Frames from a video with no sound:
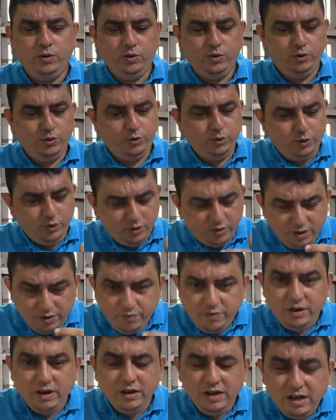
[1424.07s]
to the
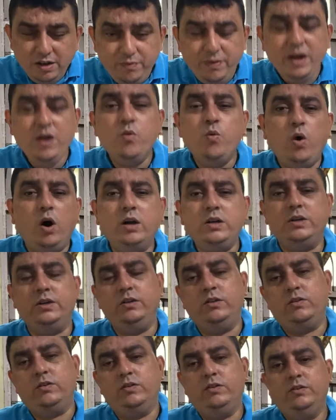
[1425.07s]
living
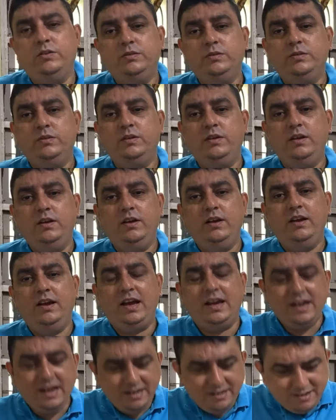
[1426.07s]
waters
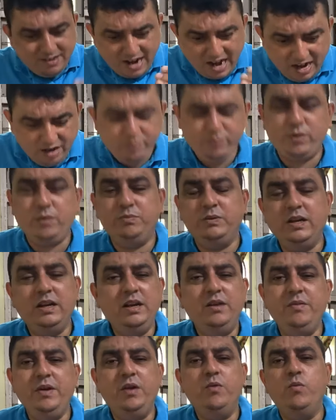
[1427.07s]
and I drank from the
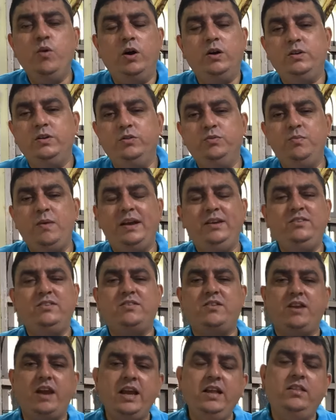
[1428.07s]
living waters, my
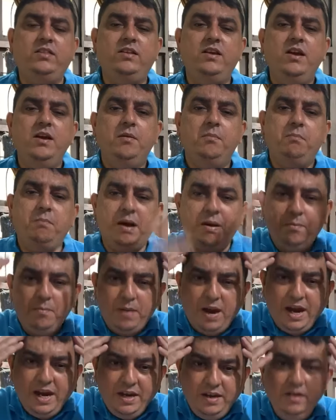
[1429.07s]
strength, my
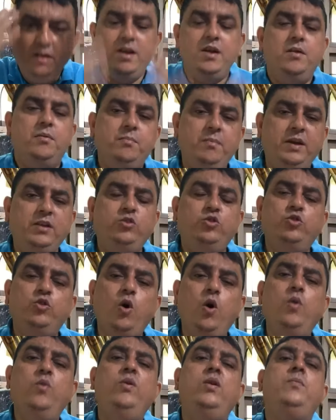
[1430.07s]
mind, my
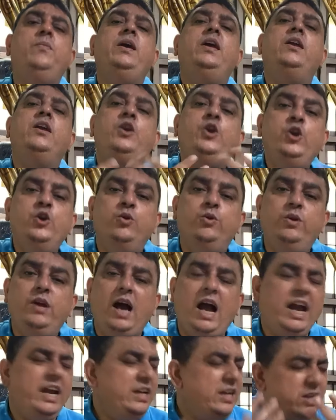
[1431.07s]
soul will be renewed.
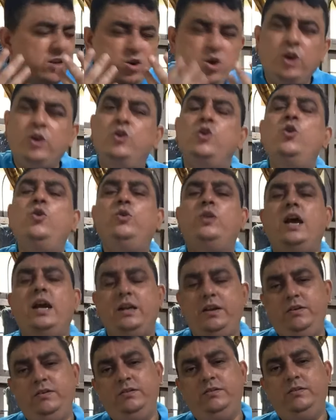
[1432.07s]
I did not know that.
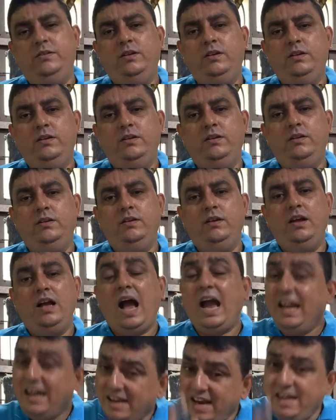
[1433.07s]

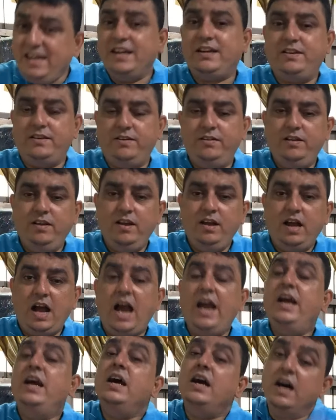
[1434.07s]
I read it
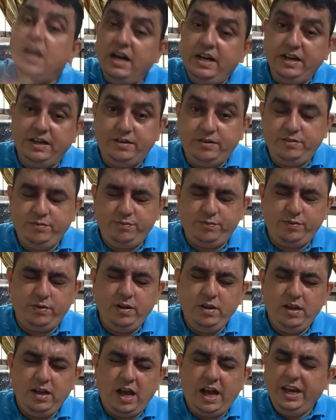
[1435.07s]
I heard it.
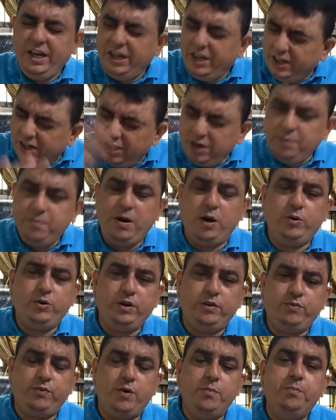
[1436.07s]
I heard about it
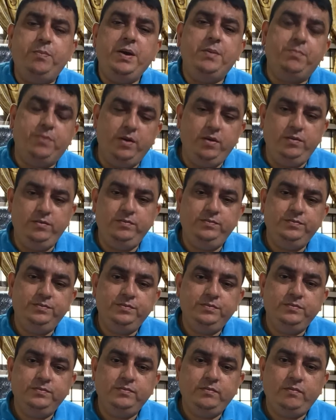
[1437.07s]
from people.
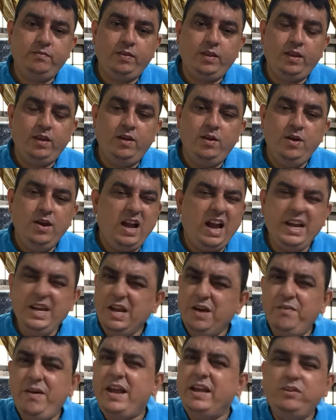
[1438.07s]
I
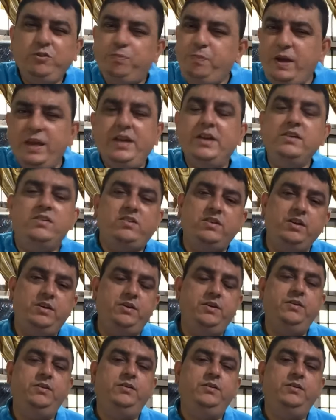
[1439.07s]
never experienced it